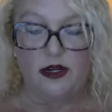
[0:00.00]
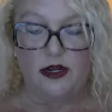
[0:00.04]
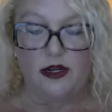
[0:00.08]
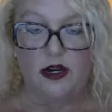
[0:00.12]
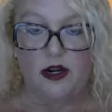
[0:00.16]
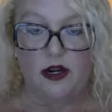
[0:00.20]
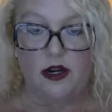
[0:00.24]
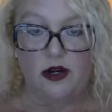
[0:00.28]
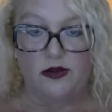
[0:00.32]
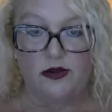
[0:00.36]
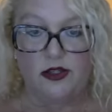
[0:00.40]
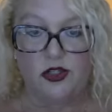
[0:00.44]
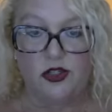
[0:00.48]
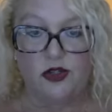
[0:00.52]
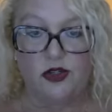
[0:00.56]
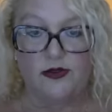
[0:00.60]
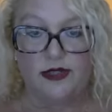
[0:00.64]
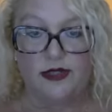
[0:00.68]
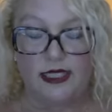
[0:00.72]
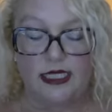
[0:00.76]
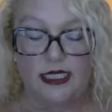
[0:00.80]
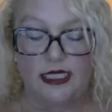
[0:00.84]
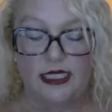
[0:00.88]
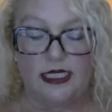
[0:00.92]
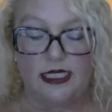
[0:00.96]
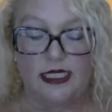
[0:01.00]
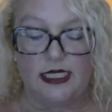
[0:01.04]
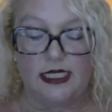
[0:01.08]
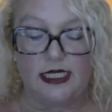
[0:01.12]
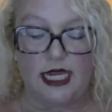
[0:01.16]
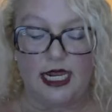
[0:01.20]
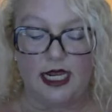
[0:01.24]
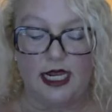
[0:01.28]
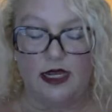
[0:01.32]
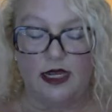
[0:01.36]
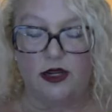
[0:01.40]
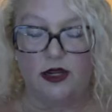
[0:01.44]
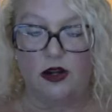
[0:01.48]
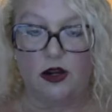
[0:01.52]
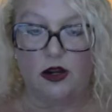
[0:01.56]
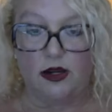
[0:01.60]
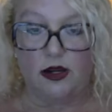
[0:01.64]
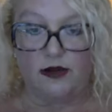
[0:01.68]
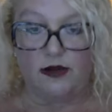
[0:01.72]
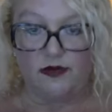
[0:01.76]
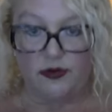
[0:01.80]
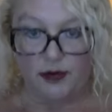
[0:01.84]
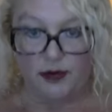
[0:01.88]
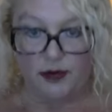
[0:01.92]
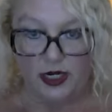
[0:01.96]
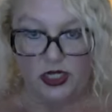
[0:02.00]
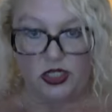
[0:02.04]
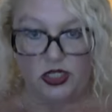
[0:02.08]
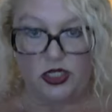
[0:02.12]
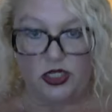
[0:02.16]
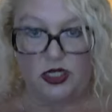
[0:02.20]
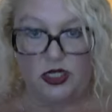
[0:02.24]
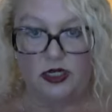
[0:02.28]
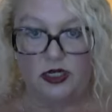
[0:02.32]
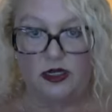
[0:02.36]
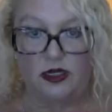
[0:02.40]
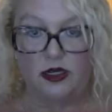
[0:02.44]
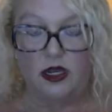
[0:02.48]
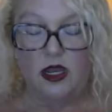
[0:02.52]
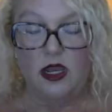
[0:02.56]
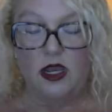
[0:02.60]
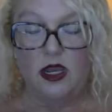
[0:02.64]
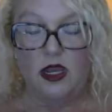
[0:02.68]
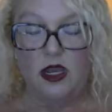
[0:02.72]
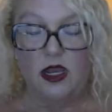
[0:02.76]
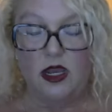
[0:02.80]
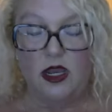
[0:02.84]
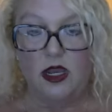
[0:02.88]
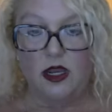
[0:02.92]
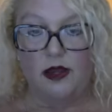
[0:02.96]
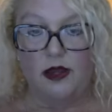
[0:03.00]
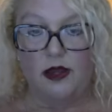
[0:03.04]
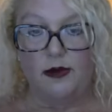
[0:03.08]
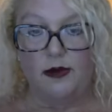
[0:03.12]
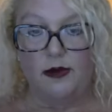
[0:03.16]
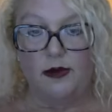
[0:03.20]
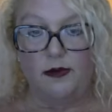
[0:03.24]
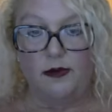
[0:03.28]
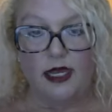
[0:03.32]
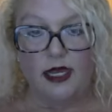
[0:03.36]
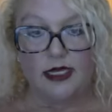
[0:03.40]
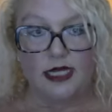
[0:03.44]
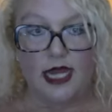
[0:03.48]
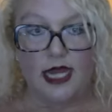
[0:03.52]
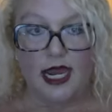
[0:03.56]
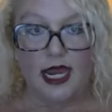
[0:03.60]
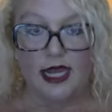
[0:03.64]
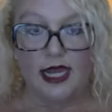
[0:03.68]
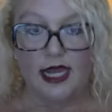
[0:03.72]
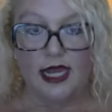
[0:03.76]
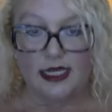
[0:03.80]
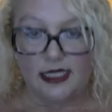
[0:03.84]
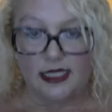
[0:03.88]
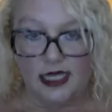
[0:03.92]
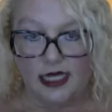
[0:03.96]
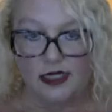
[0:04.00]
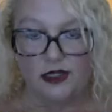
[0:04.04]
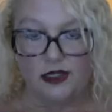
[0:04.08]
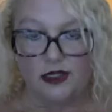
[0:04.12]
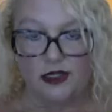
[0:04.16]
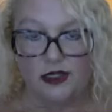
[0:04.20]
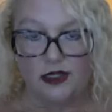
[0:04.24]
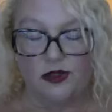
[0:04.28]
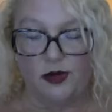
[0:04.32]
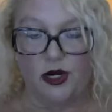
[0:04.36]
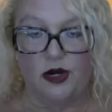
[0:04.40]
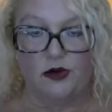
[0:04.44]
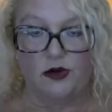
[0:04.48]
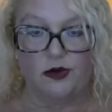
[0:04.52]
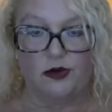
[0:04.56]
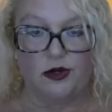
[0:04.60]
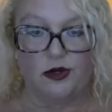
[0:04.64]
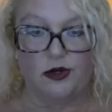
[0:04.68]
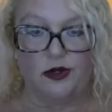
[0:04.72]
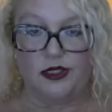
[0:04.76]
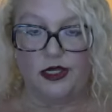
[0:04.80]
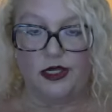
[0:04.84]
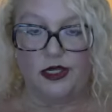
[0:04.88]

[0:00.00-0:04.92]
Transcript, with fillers: our services and our information and um, as an asset to the borrower